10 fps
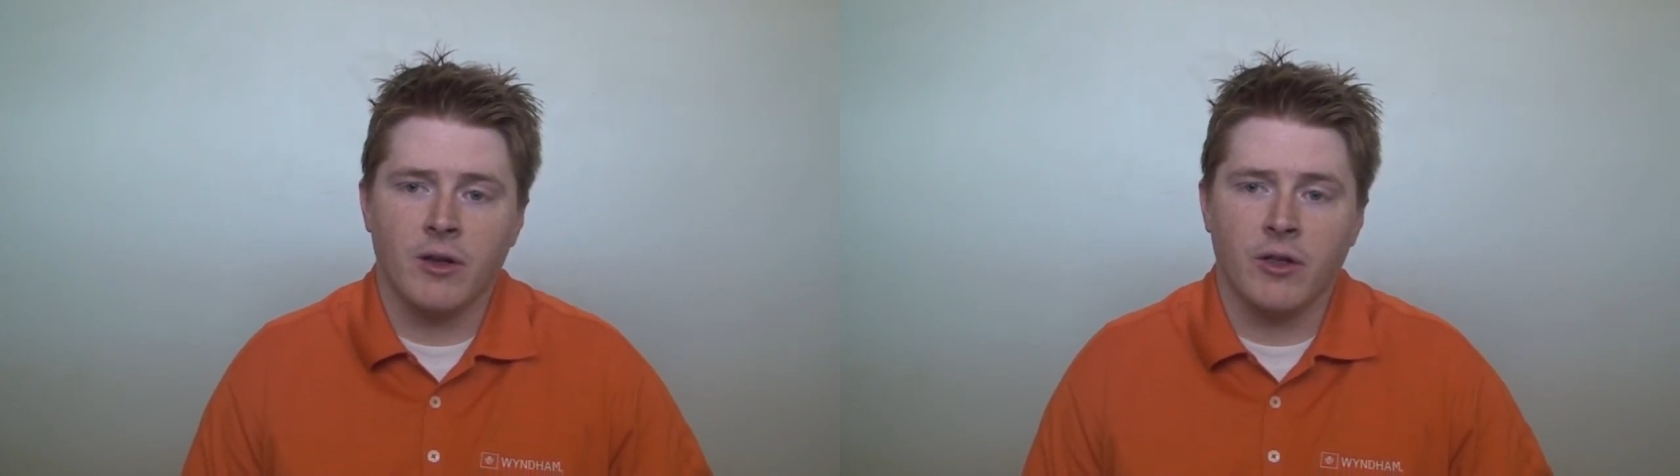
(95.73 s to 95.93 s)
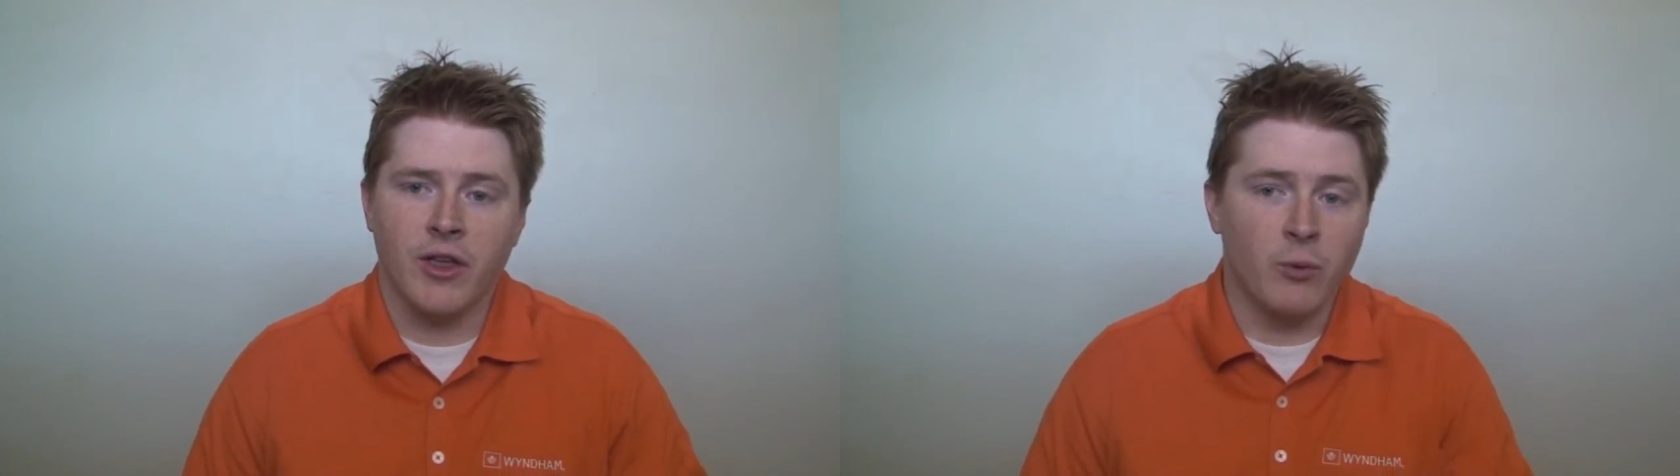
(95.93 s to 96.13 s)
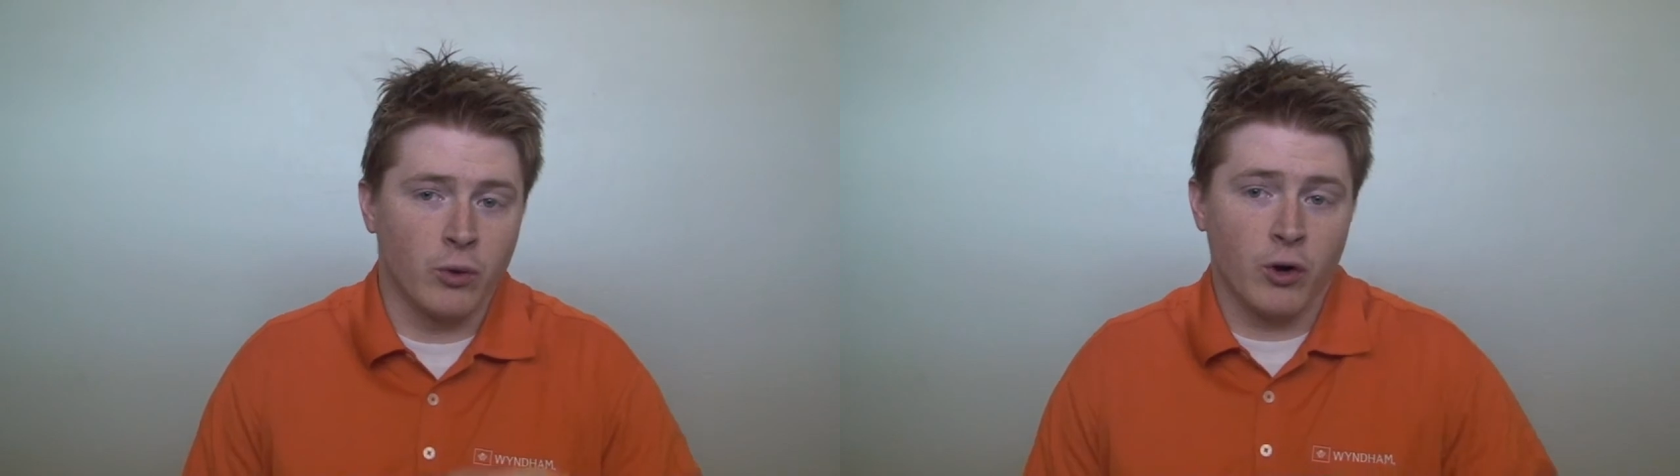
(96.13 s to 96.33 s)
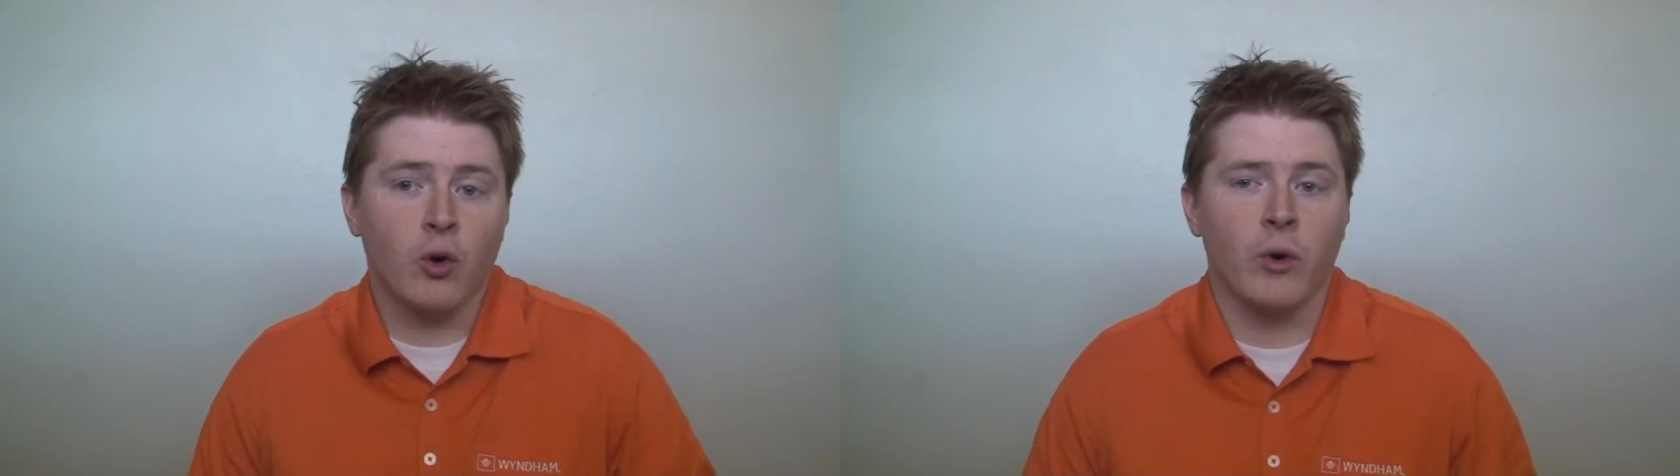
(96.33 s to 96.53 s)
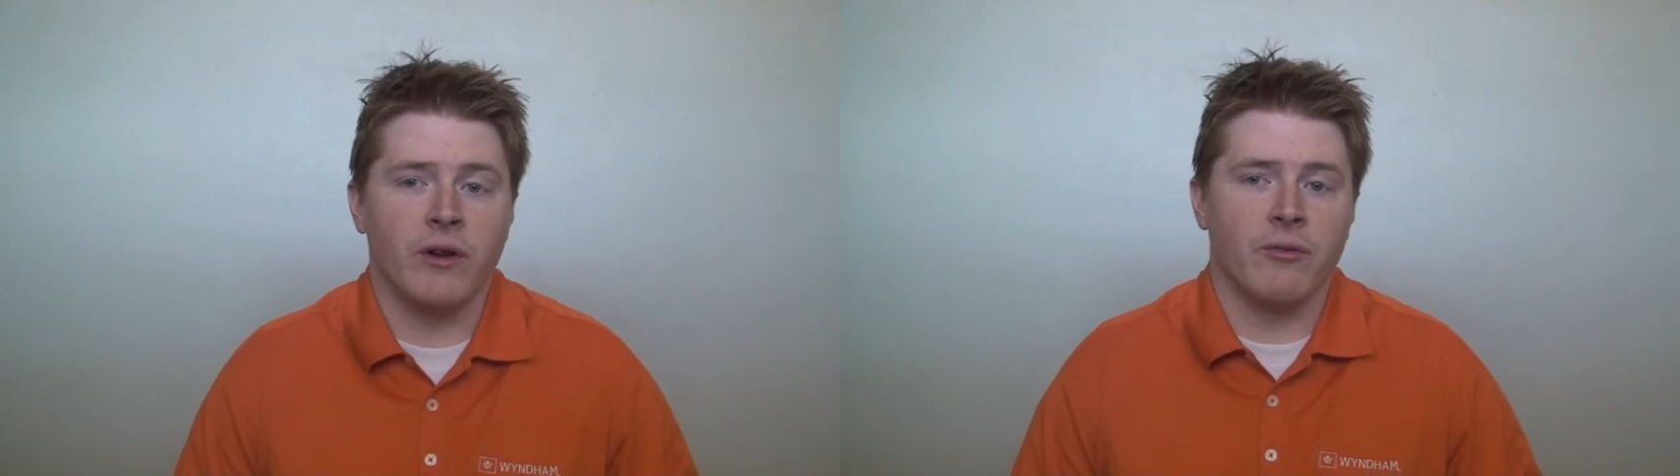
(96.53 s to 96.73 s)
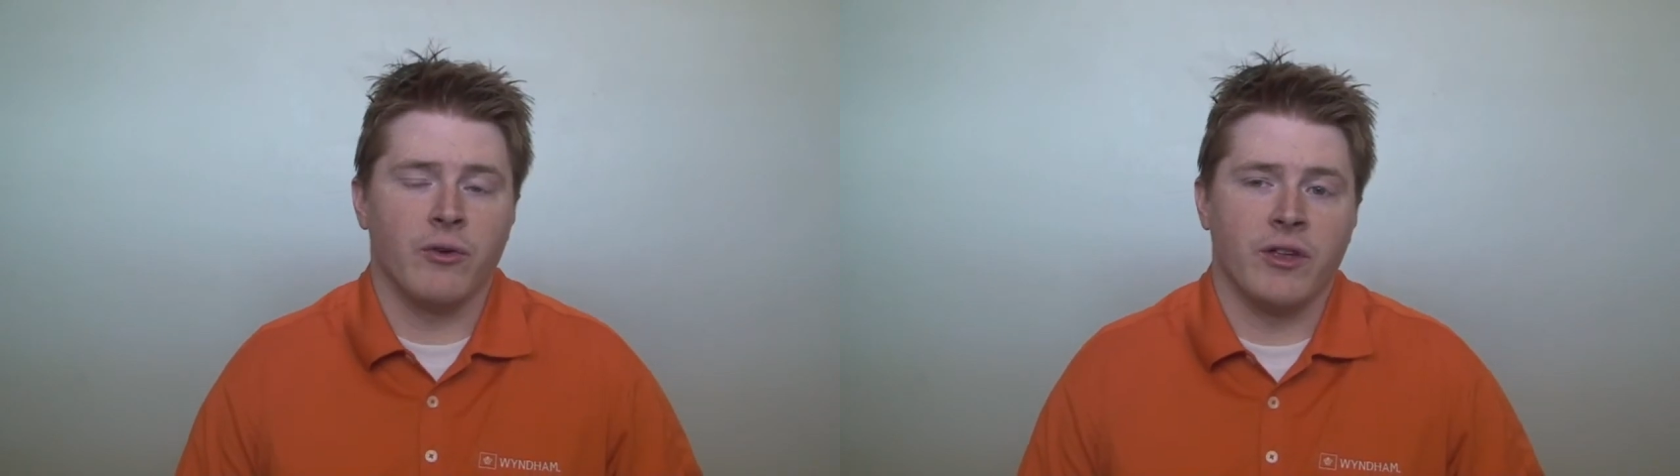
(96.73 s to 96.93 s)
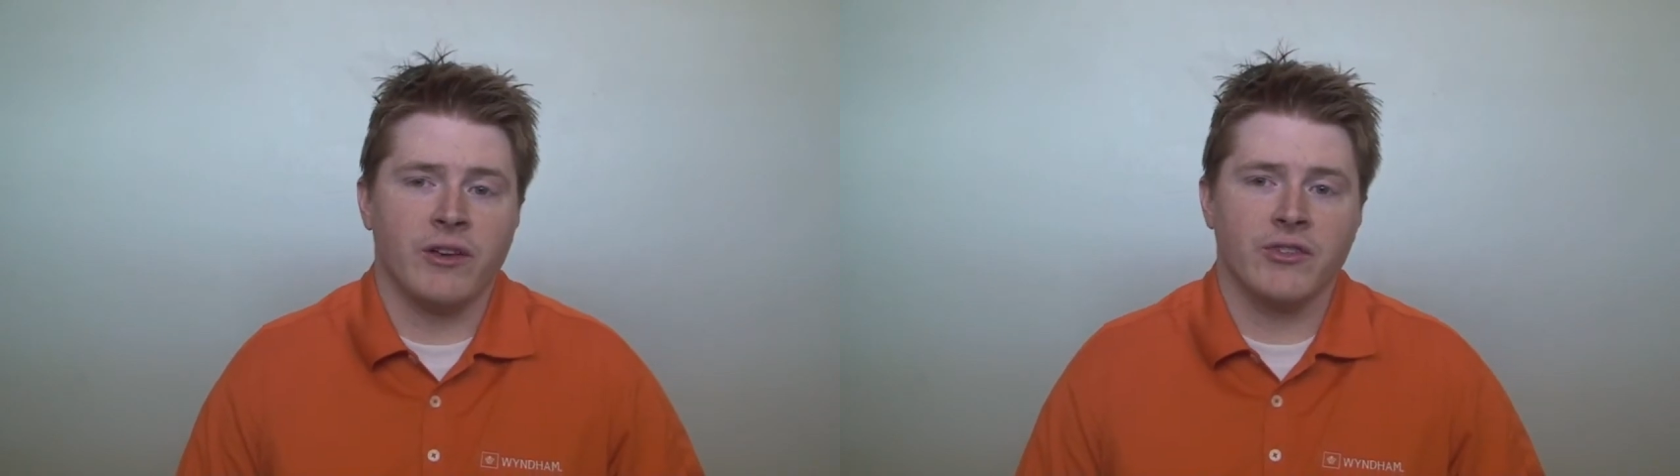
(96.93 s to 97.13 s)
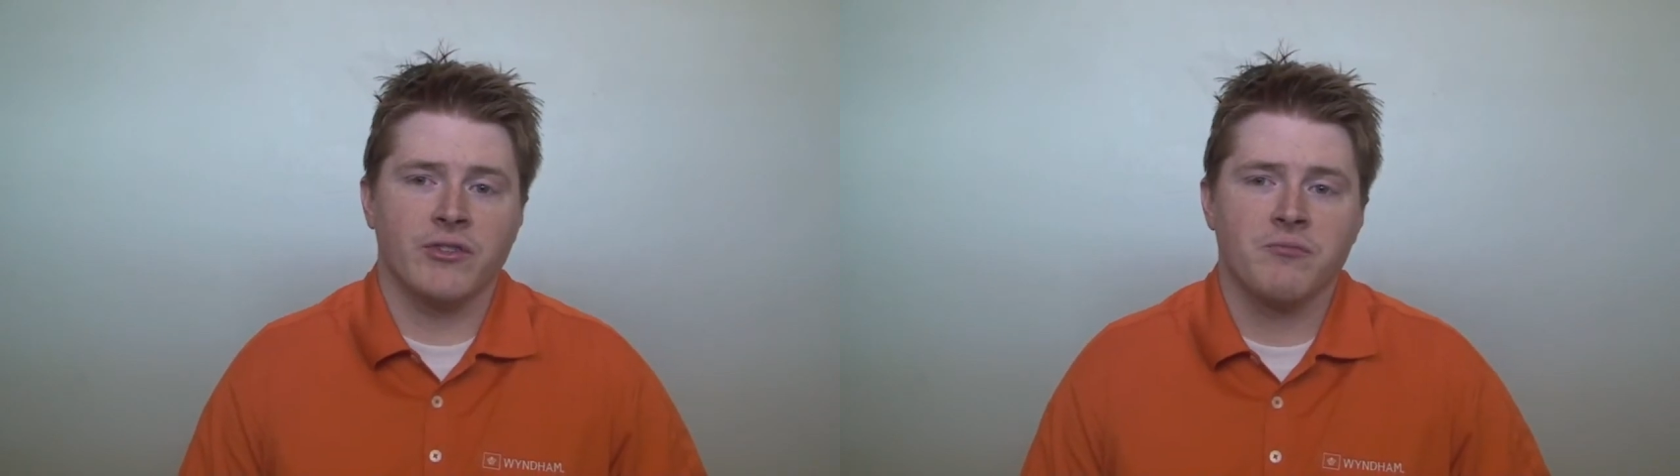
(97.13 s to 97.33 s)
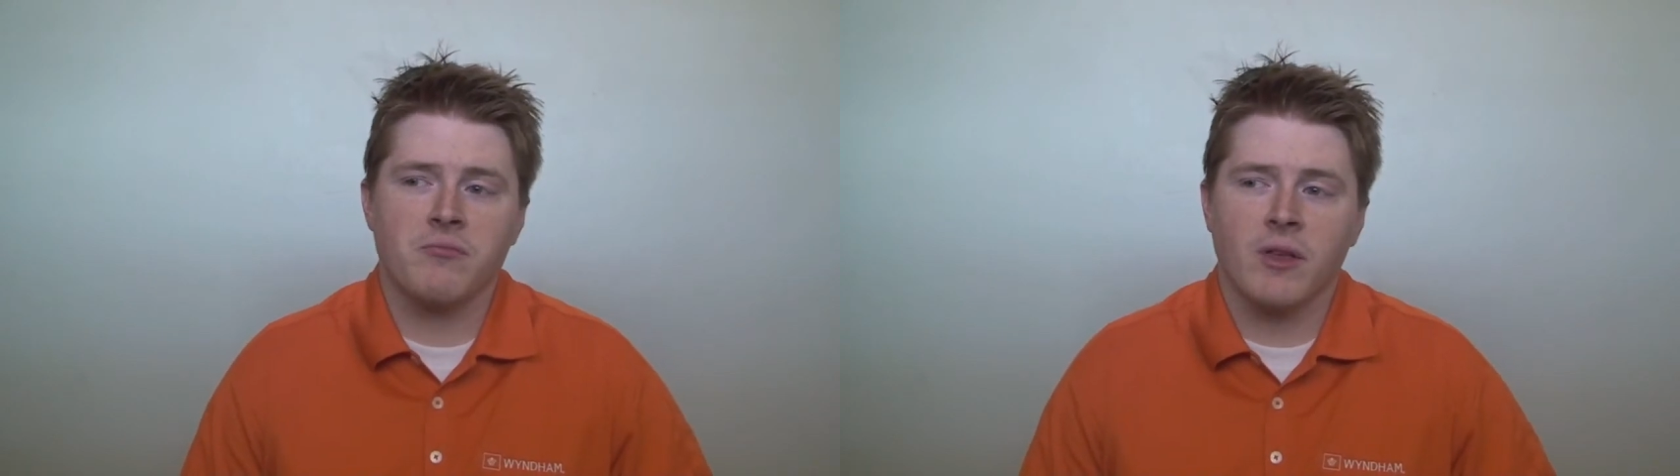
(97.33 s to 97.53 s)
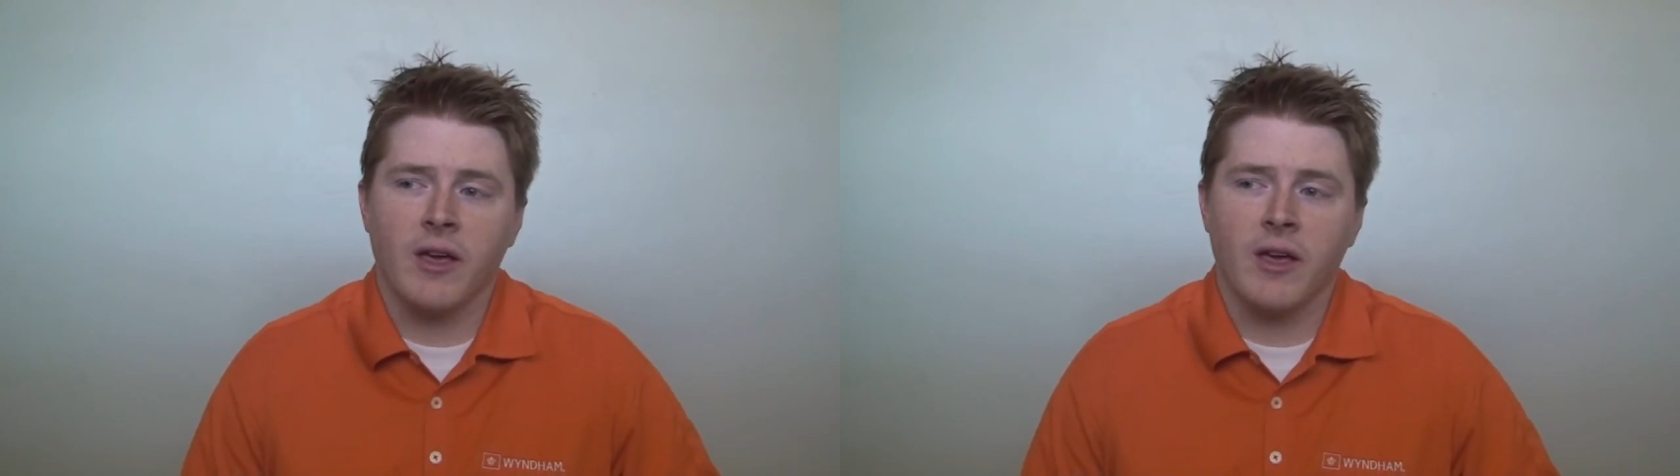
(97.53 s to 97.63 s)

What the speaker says: they were acquitted for this.